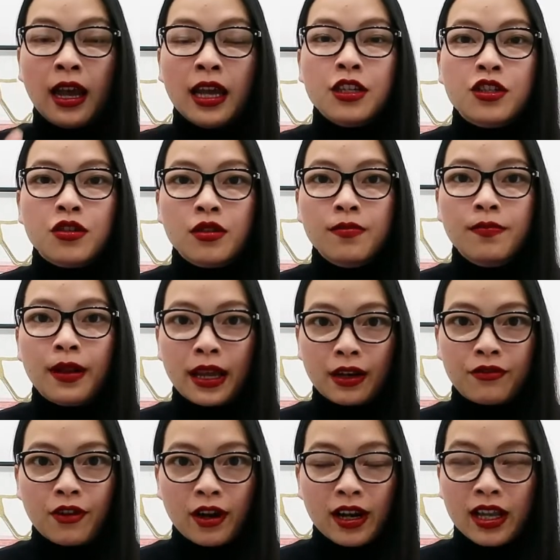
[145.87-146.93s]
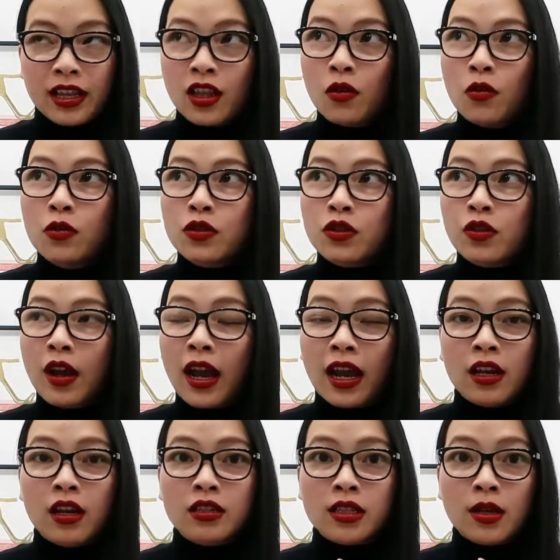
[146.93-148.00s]
And during Black Friday, they also
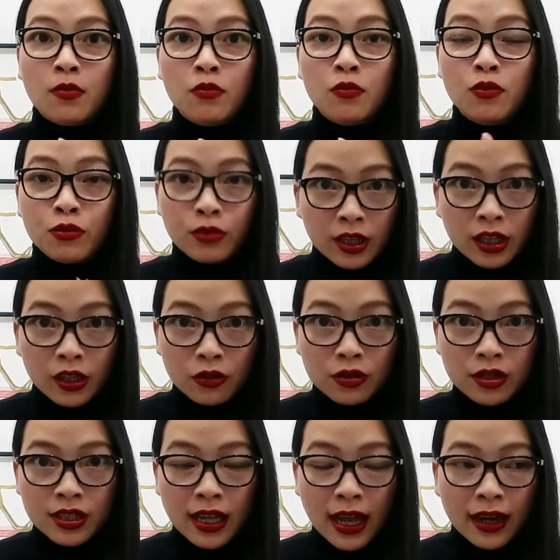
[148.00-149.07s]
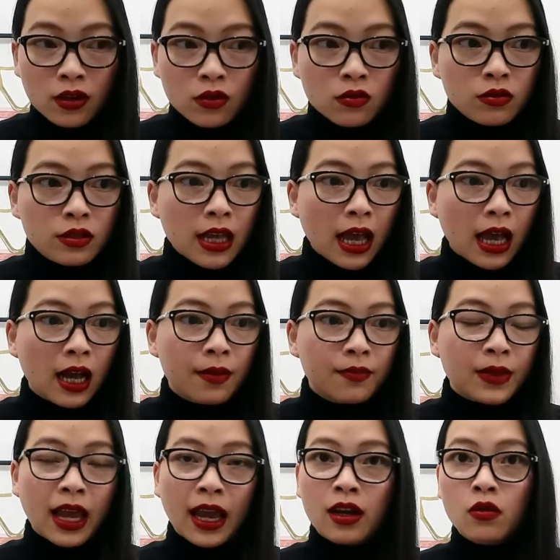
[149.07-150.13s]
had some really good sales.
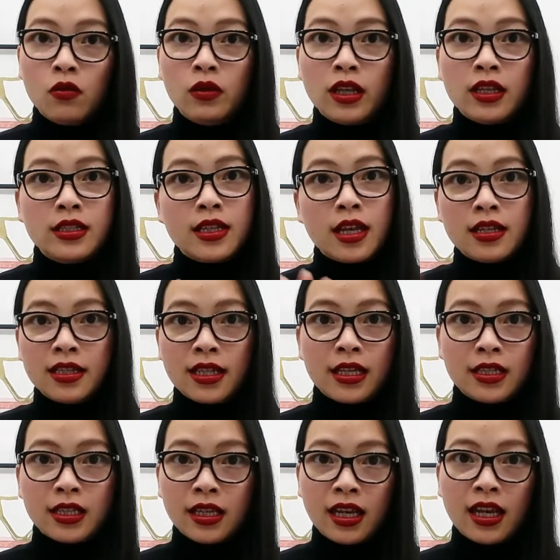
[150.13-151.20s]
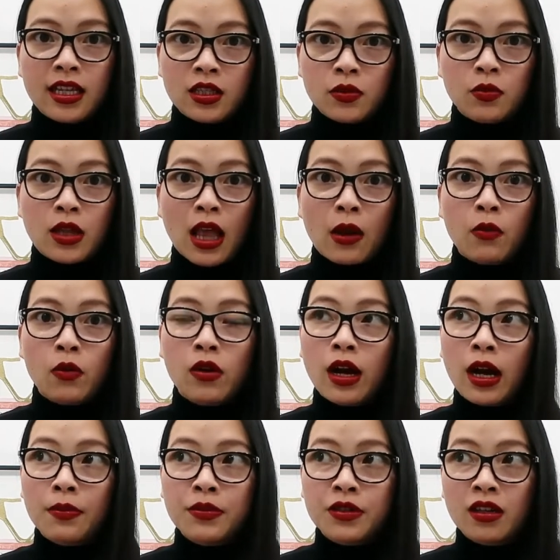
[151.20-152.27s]
They had all these sets and kits that were
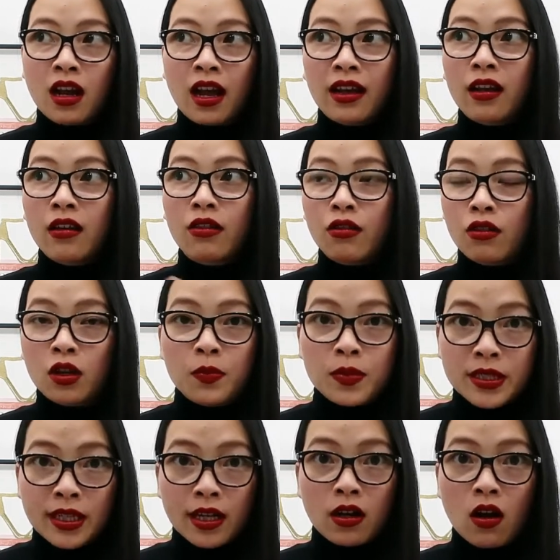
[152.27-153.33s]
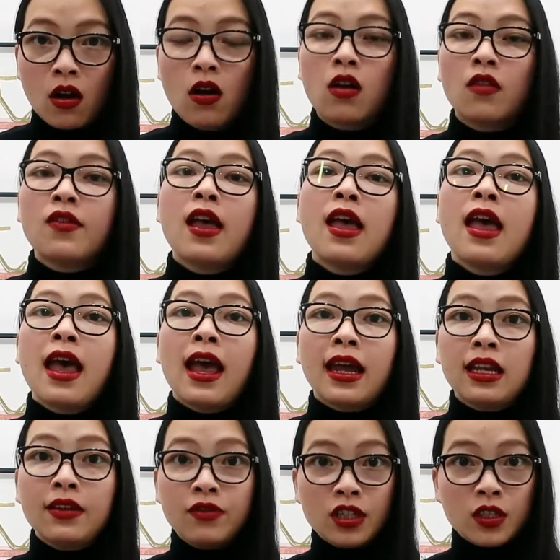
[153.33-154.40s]
up to like 30% off.
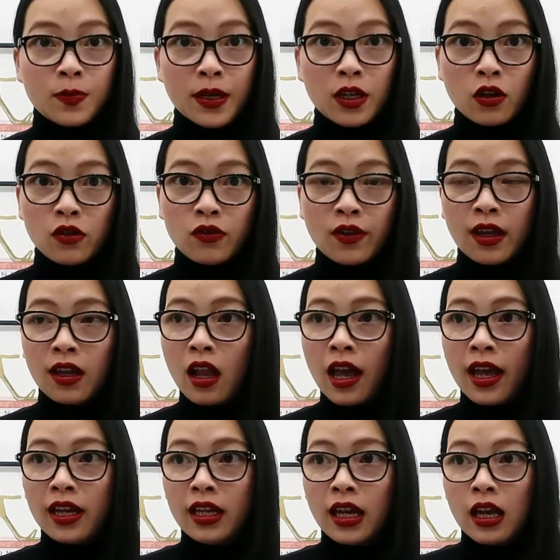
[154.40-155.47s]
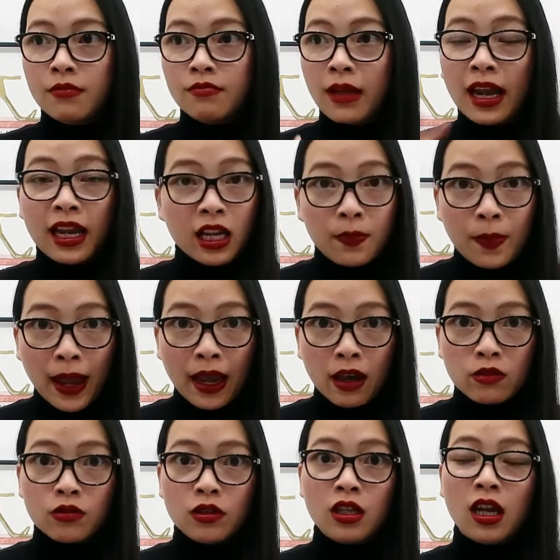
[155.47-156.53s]
And if you spend over like
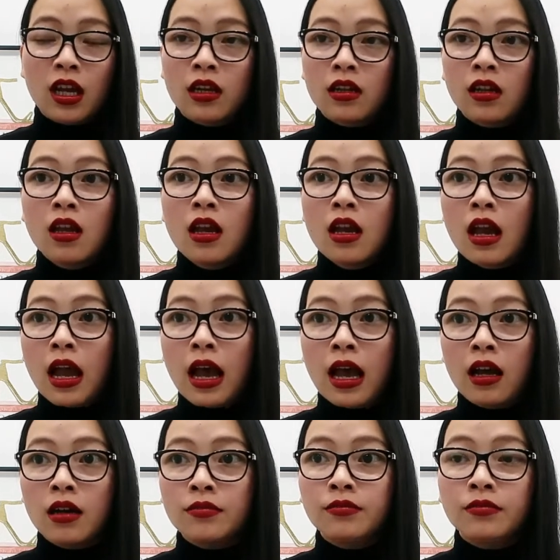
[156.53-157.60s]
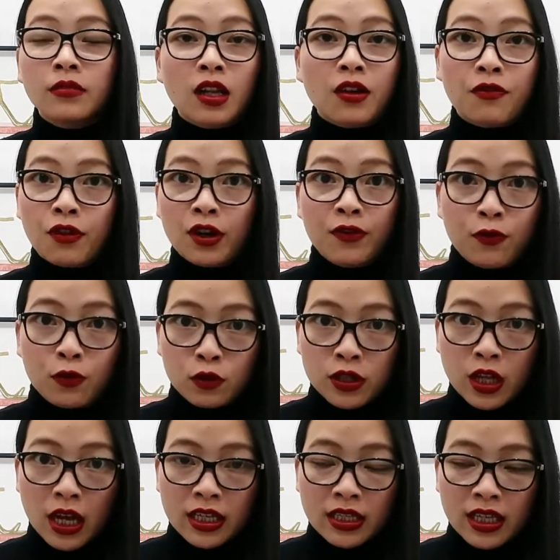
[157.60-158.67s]
£80, you get a free full
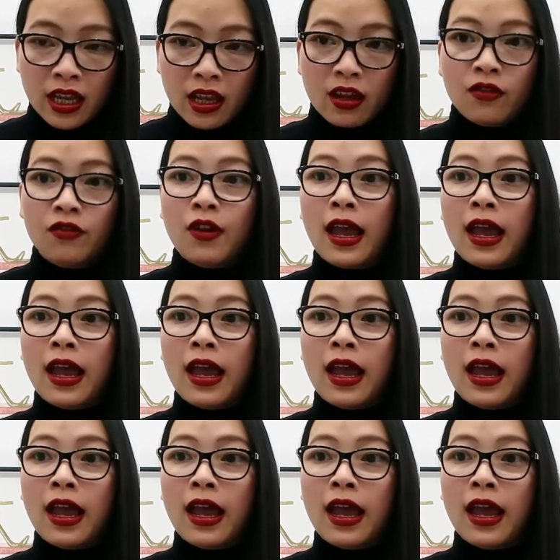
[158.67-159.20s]
size gift.